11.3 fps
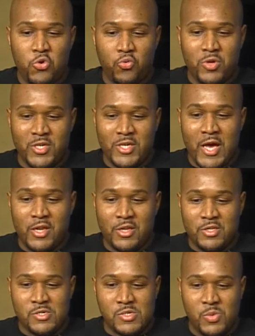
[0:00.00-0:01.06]
really got
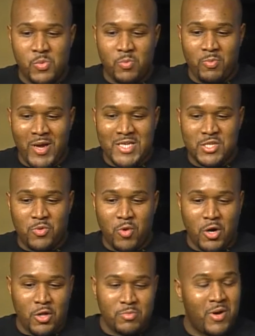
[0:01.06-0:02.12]
into
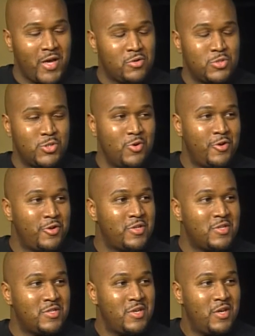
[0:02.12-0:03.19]
basketball and Michael Jordan, and